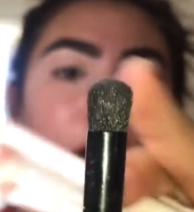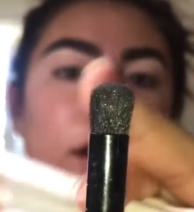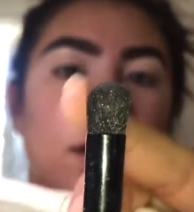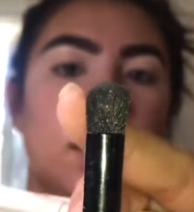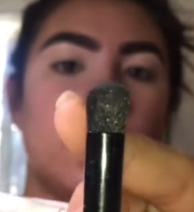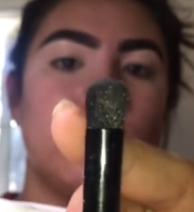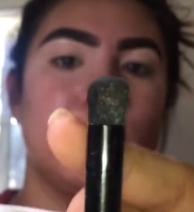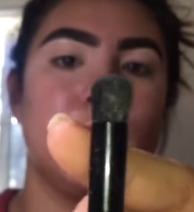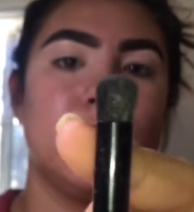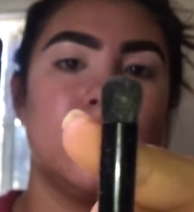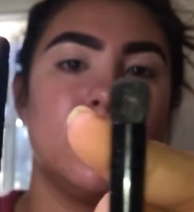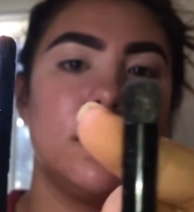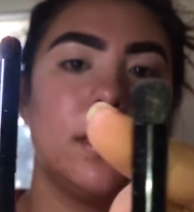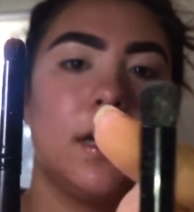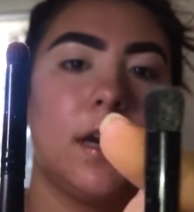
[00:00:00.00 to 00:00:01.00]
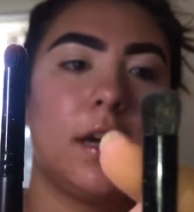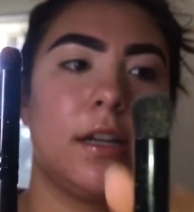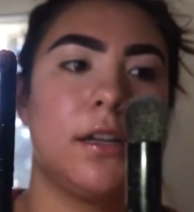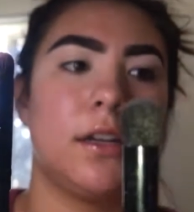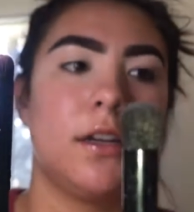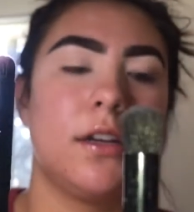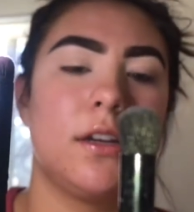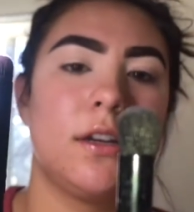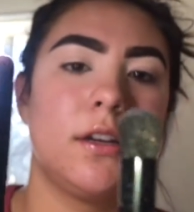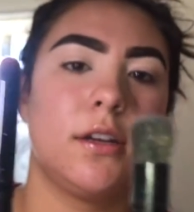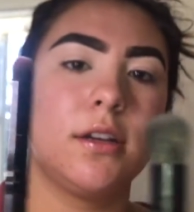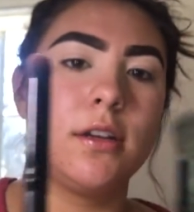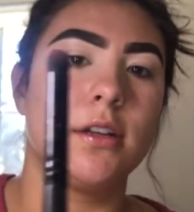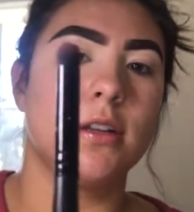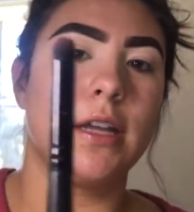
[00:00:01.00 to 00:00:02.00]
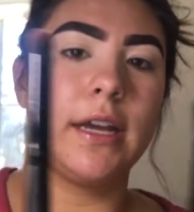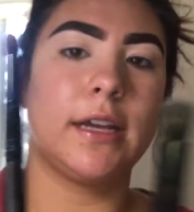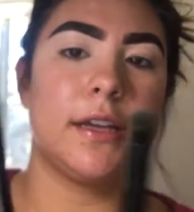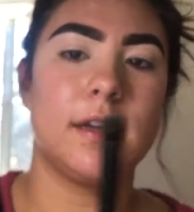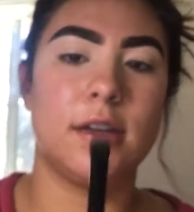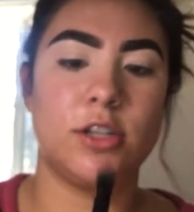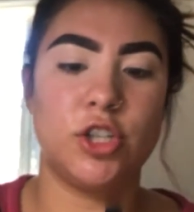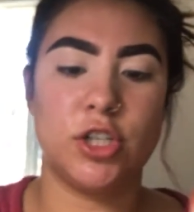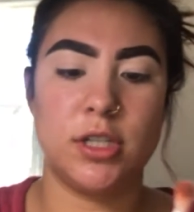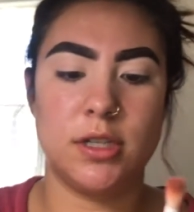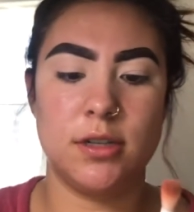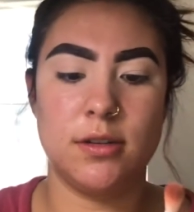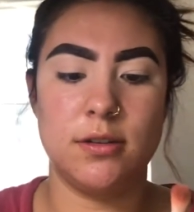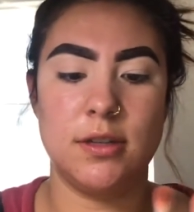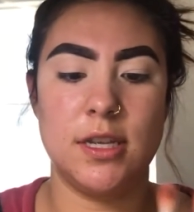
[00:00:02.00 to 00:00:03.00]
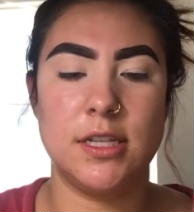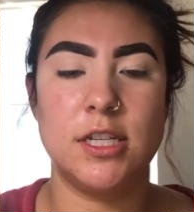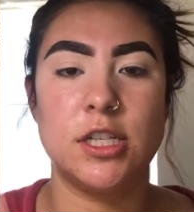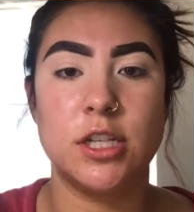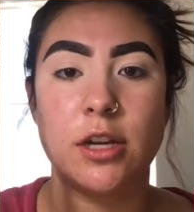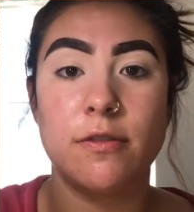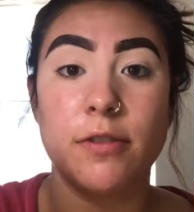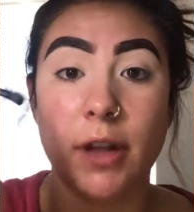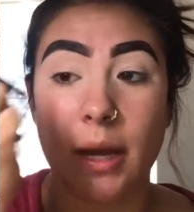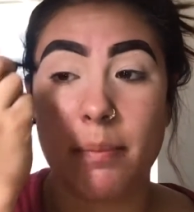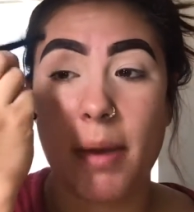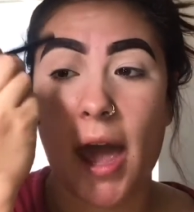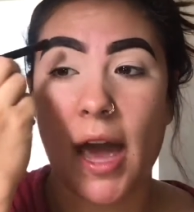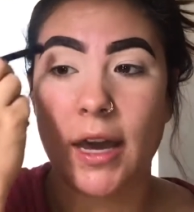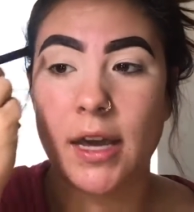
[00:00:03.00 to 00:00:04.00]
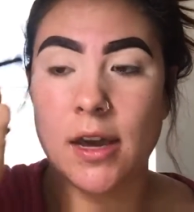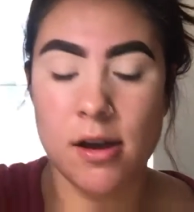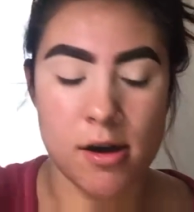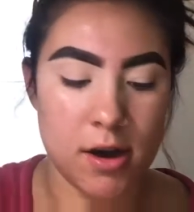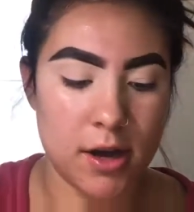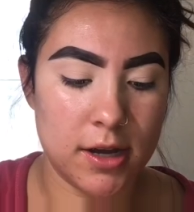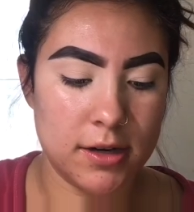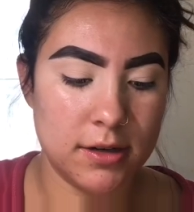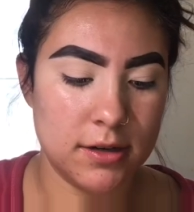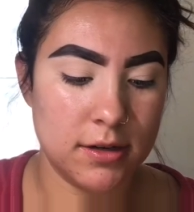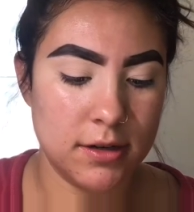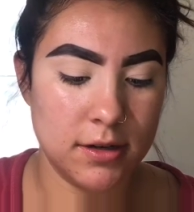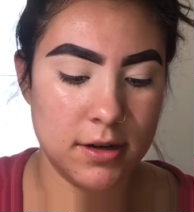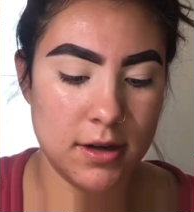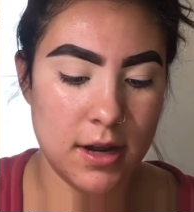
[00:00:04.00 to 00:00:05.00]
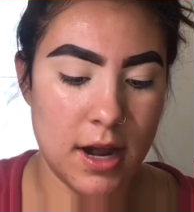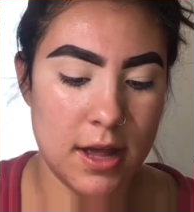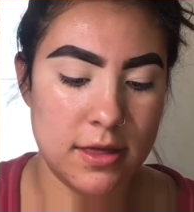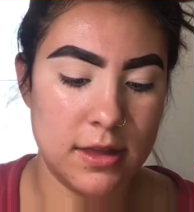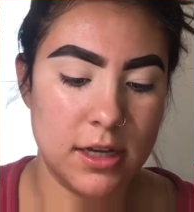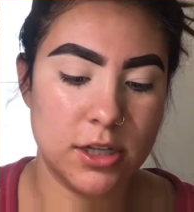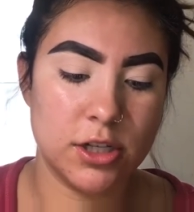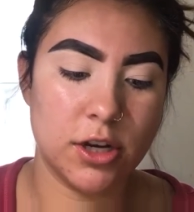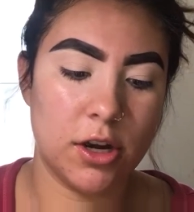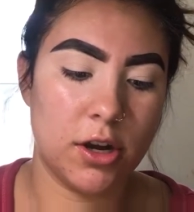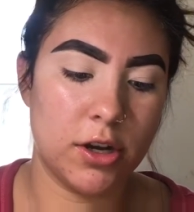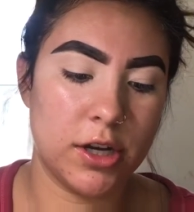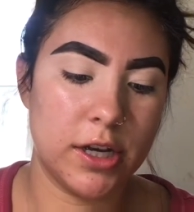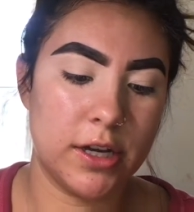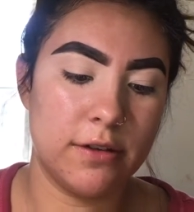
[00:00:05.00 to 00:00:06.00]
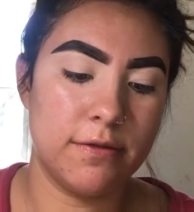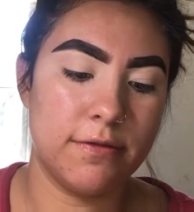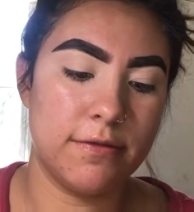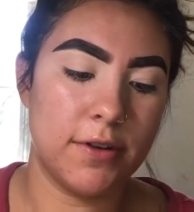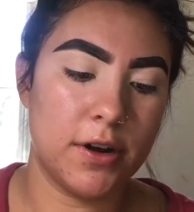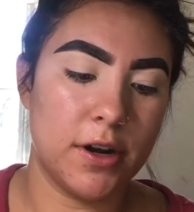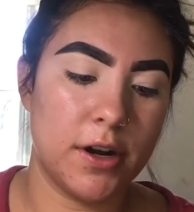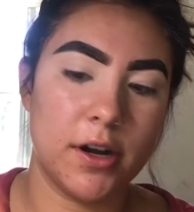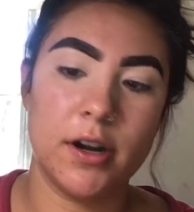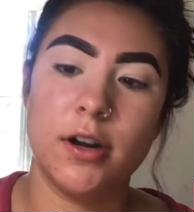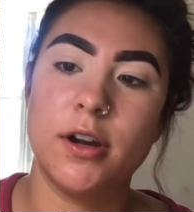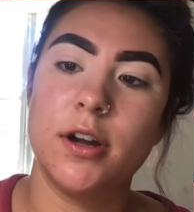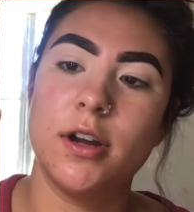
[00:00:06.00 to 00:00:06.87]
I don't know if you can see that, like, just, this is good for like packing on, and these are good for